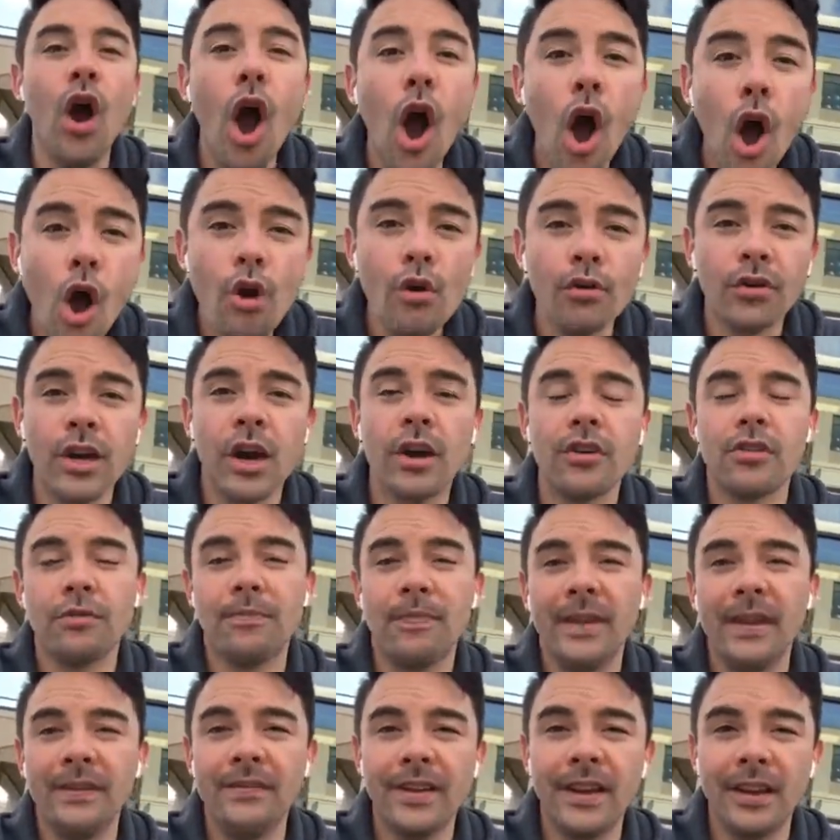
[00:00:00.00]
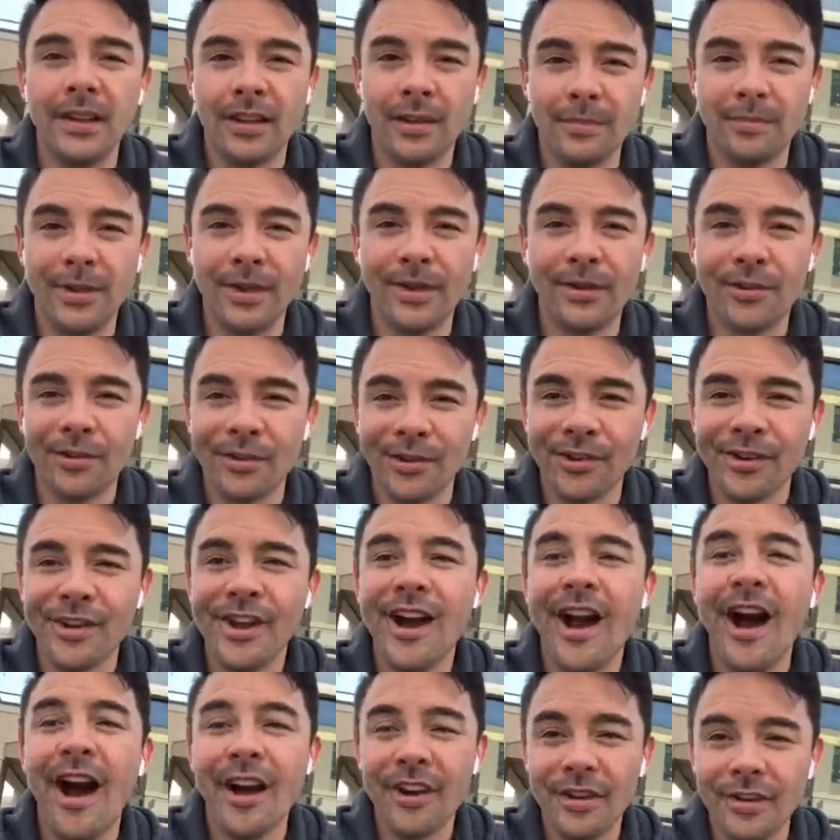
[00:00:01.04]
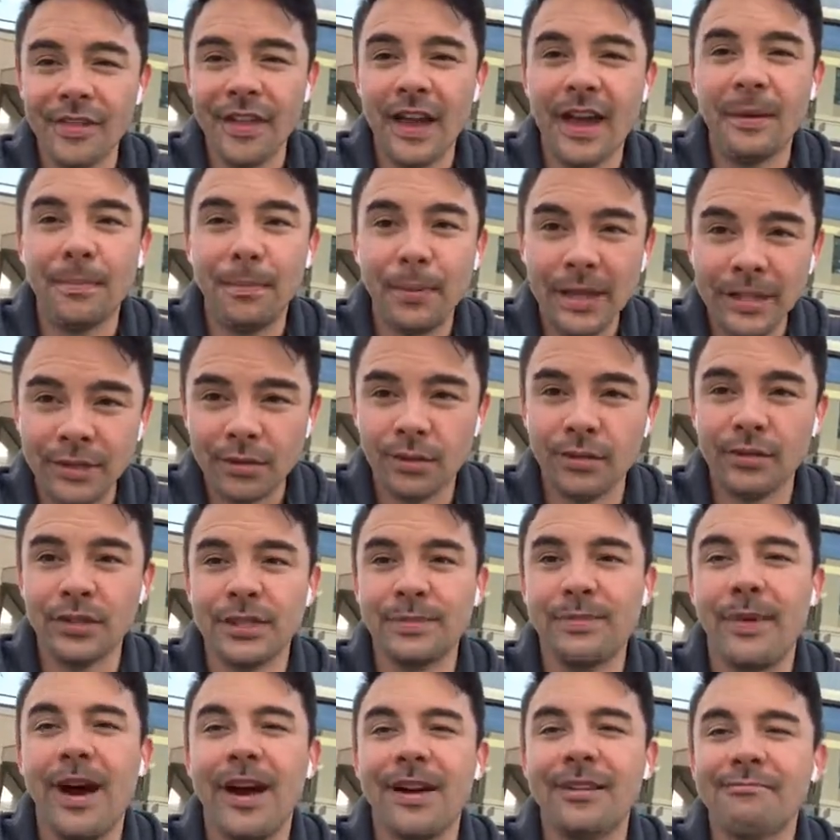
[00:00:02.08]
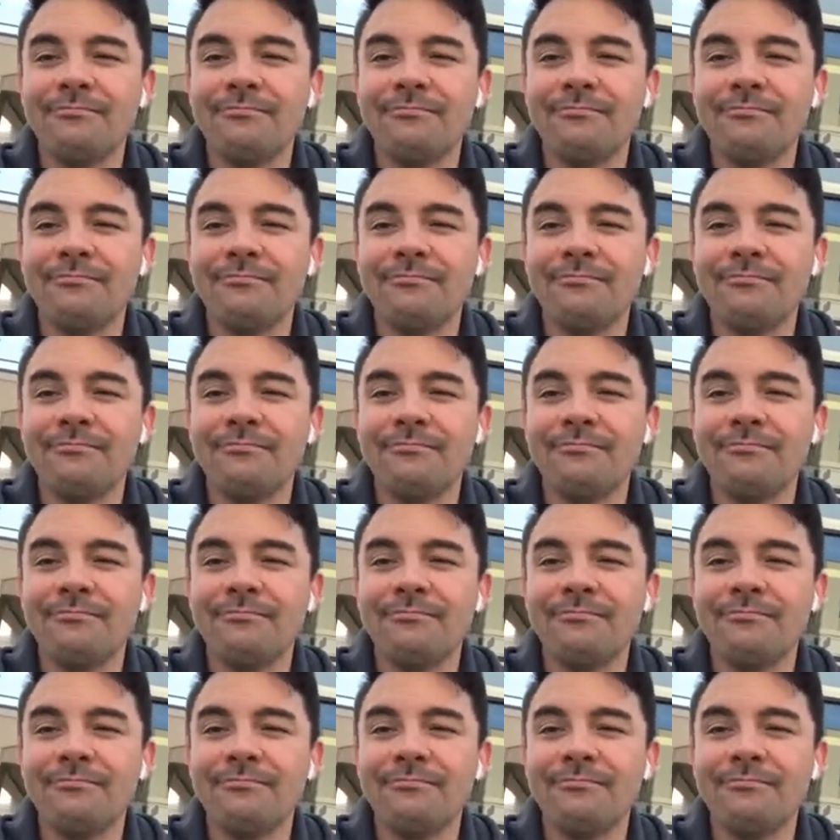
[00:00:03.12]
own 100 PV LRP order under that placeholder spot.